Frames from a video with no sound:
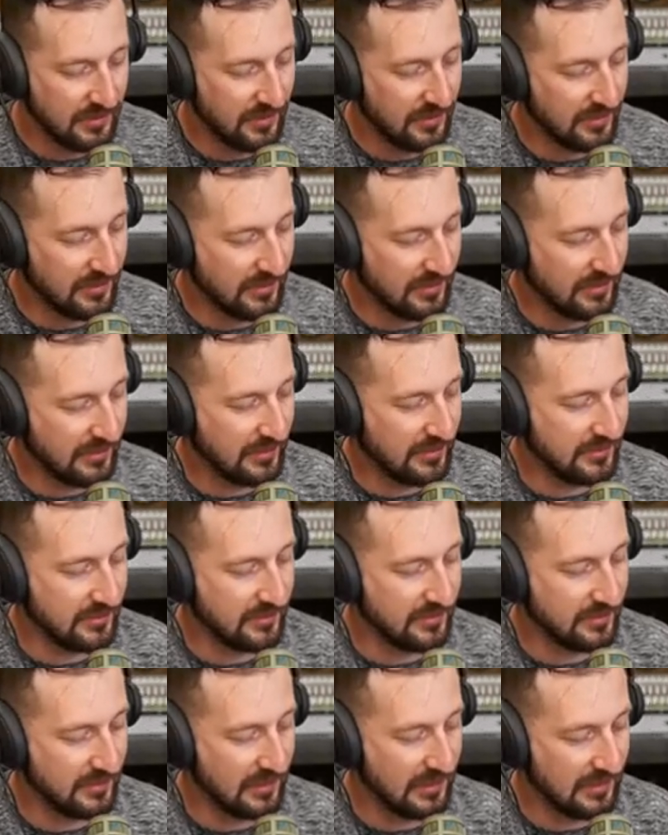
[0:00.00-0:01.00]

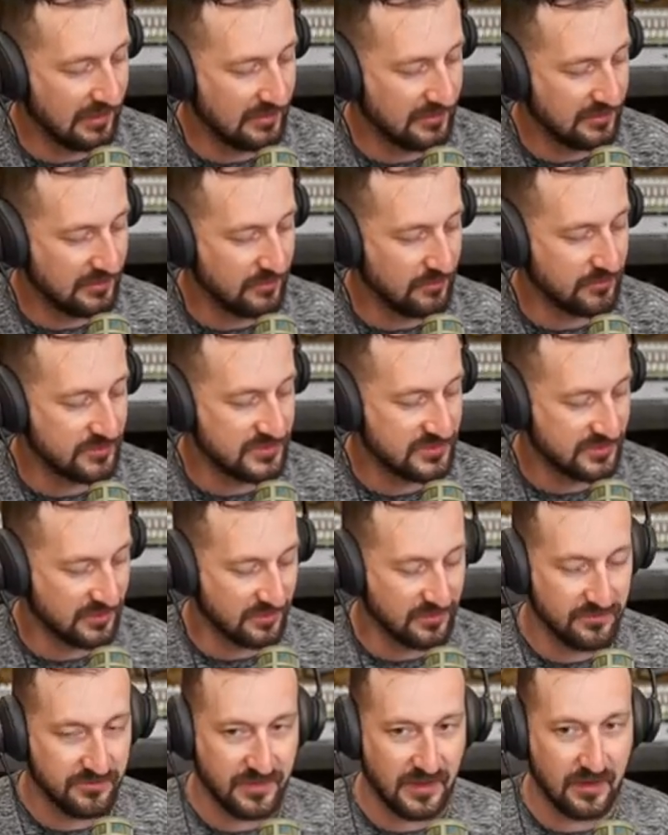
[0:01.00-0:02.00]
and you
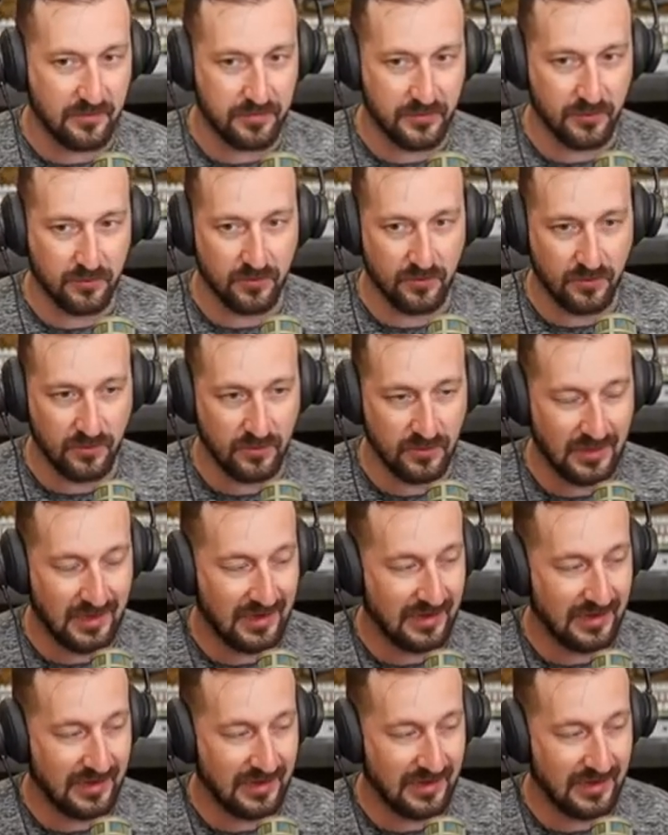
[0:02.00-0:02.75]
serve that parole,